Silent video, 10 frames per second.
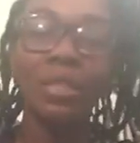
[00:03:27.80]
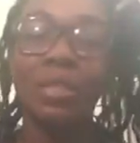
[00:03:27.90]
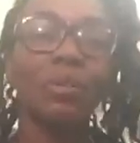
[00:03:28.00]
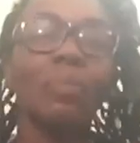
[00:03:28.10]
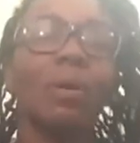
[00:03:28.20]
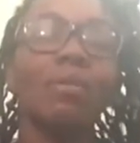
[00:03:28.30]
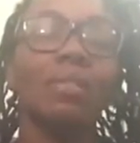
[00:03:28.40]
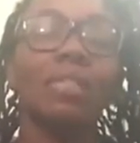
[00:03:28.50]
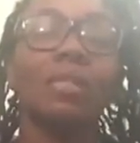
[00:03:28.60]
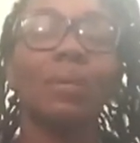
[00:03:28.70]
yoga
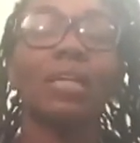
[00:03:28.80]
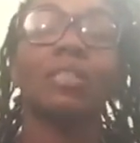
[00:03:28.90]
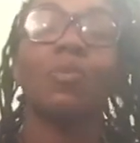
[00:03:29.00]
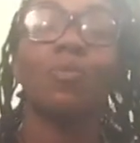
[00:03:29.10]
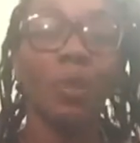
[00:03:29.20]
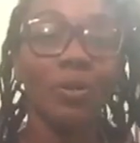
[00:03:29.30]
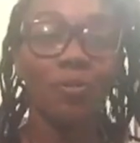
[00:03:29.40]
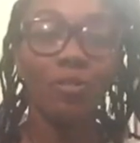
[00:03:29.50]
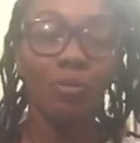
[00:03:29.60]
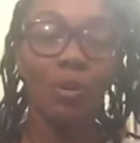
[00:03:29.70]
poses, but it's a
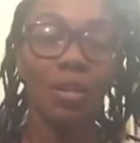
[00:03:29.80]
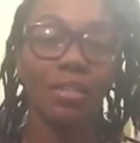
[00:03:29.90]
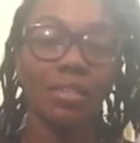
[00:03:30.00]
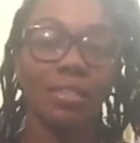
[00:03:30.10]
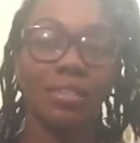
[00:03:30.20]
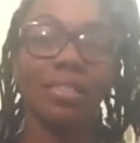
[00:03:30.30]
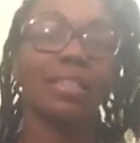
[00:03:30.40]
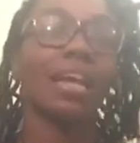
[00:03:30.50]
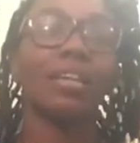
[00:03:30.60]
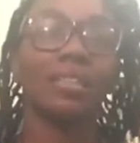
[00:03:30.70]
wonderful one to
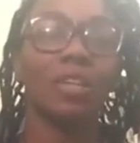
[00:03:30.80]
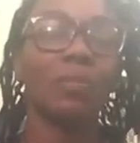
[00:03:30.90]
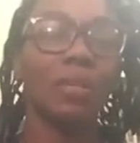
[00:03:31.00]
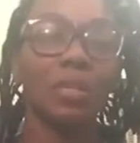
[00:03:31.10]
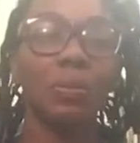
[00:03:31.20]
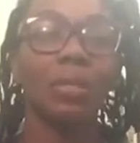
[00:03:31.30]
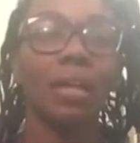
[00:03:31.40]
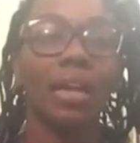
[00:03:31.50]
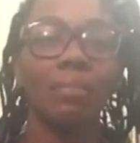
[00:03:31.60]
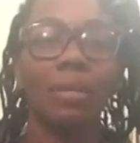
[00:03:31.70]
get yourself into
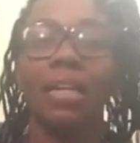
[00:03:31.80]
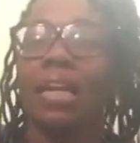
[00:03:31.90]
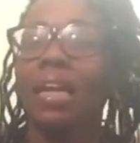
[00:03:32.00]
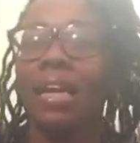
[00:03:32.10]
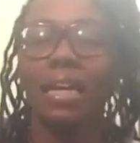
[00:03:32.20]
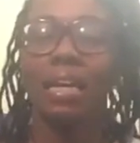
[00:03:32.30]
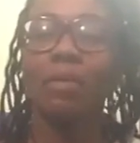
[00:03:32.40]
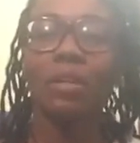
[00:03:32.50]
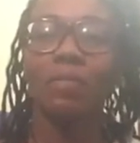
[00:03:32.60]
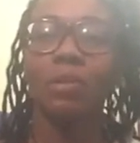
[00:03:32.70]
alignment.
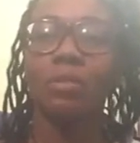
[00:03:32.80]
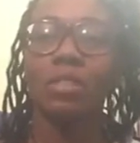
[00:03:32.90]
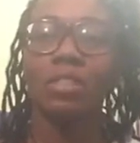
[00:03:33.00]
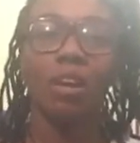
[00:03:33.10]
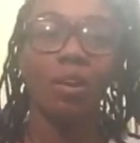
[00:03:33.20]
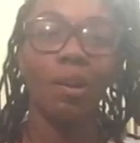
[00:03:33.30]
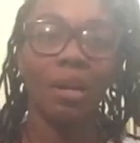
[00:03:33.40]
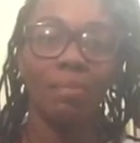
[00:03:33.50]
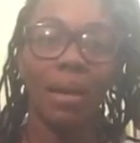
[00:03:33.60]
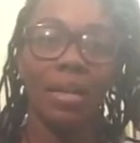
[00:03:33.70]
Even if you just got on
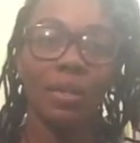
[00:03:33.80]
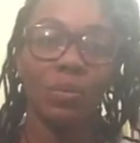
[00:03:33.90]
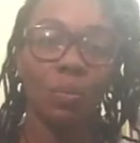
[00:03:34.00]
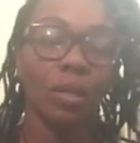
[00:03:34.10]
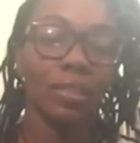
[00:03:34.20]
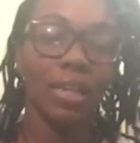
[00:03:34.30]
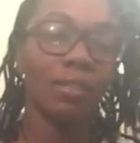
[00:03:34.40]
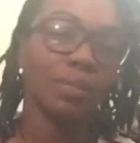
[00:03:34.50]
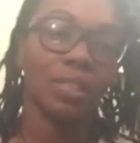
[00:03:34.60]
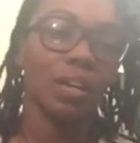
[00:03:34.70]
your mat and did one
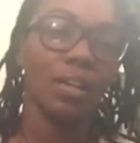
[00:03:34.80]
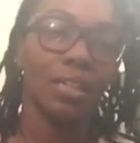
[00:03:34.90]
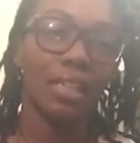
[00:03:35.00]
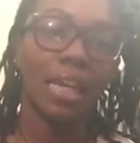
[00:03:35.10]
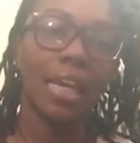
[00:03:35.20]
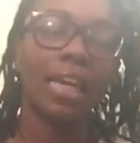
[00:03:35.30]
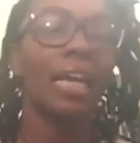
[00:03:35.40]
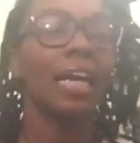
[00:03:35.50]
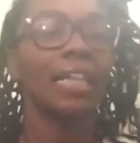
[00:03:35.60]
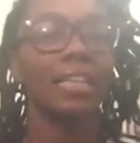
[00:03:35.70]
downward dog a day,
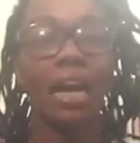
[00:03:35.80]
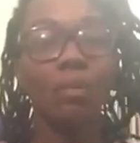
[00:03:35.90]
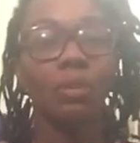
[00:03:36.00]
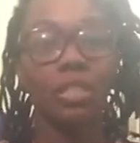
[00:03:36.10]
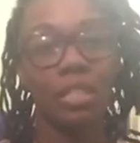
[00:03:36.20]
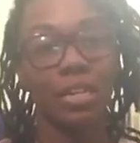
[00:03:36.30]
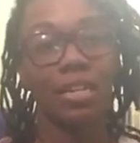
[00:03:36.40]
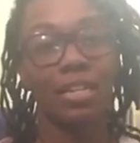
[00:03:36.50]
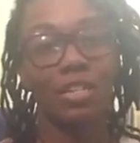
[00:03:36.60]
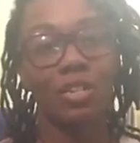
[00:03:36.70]
that would
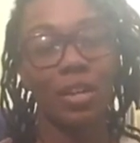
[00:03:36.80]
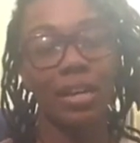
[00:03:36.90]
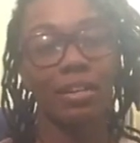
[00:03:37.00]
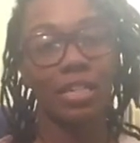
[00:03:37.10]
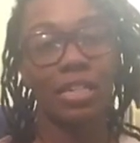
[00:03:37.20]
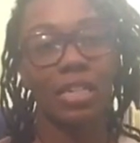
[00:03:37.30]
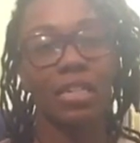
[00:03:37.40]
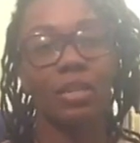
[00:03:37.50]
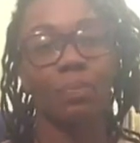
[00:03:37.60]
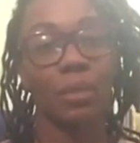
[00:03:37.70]
change your energy,
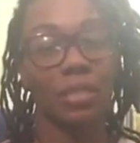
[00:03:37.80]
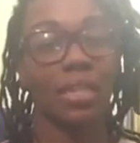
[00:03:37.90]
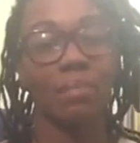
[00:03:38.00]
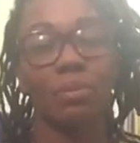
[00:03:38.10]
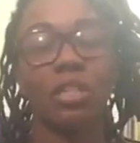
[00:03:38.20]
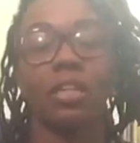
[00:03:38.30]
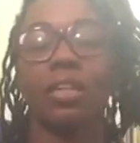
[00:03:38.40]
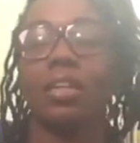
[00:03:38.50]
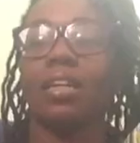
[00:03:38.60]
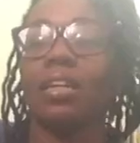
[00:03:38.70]
your
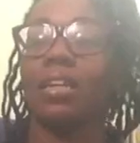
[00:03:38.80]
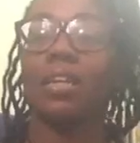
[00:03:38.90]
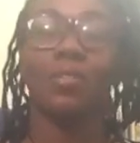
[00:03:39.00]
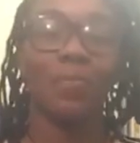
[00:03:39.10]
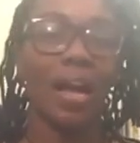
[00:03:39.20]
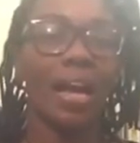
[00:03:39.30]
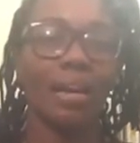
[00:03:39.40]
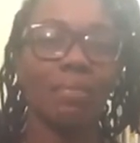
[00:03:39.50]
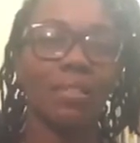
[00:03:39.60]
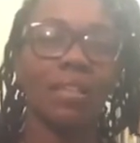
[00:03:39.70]
perception, your
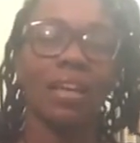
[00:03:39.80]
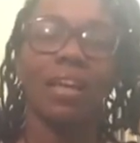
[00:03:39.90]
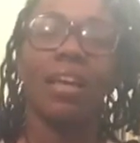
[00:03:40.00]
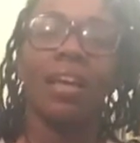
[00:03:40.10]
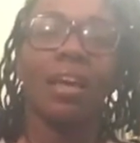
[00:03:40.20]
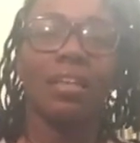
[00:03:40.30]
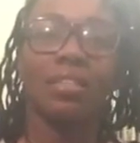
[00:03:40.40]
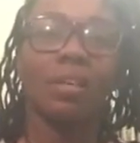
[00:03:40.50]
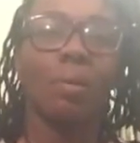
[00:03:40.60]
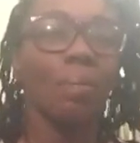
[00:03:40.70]
vibes. And
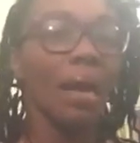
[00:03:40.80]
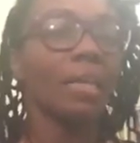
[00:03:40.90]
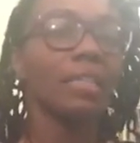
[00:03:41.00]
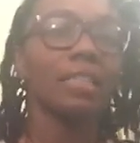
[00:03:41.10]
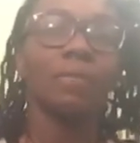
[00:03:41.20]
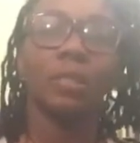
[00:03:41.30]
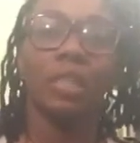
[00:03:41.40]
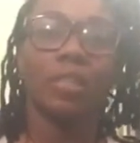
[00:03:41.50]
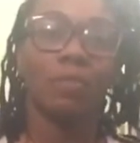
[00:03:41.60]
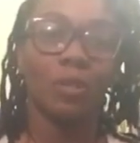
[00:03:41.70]
so imagine if you
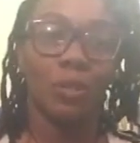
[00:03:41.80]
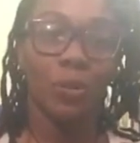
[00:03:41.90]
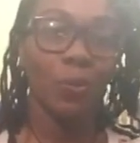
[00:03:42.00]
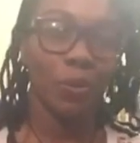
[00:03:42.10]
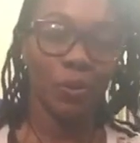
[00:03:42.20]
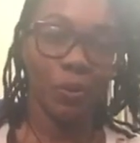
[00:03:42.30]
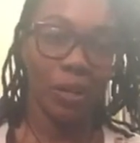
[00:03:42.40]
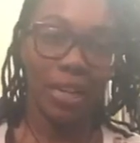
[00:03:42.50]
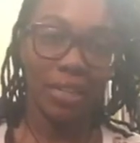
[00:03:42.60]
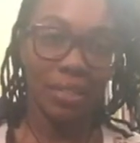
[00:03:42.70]
did it for 2 or
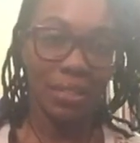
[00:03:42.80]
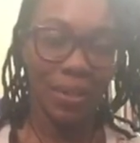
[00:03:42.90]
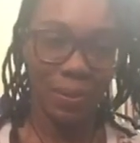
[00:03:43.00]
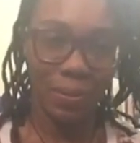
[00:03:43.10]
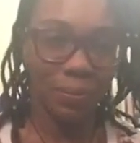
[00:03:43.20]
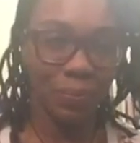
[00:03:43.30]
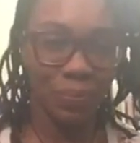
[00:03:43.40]
3. So